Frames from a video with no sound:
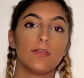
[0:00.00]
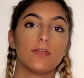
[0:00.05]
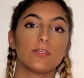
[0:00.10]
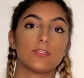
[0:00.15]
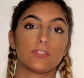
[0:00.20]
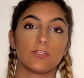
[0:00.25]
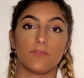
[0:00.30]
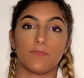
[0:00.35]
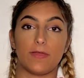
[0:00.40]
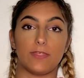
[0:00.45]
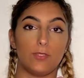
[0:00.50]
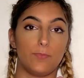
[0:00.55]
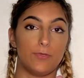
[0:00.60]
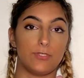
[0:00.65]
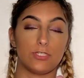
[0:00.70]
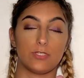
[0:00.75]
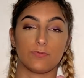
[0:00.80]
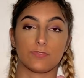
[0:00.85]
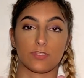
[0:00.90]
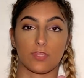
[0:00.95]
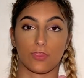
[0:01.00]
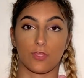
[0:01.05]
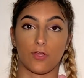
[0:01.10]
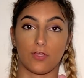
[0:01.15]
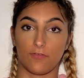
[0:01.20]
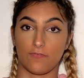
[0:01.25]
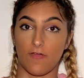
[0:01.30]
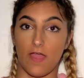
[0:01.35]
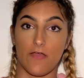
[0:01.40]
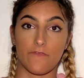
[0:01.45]
So if my UPG was
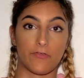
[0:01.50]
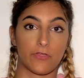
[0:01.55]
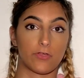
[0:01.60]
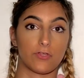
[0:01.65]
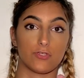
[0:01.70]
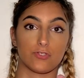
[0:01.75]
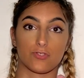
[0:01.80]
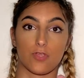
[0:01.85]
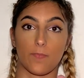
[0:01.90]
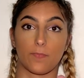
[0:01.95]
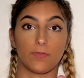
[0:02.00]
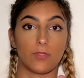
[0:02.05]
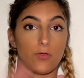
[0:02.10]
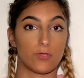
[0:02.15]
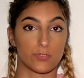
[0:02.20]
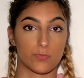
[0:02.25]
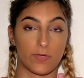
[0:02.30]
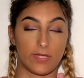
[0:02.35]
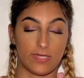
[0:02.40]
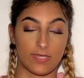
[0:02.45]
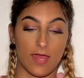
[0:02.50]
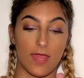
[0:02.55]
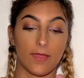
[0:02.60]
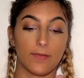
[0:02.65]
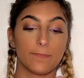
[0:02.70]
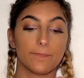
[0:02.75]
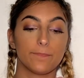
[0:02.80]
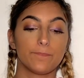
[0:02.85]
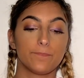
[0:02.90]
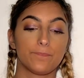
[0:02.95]
35, I couldn't drop below a
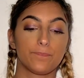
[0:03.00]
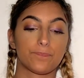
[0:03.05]
29.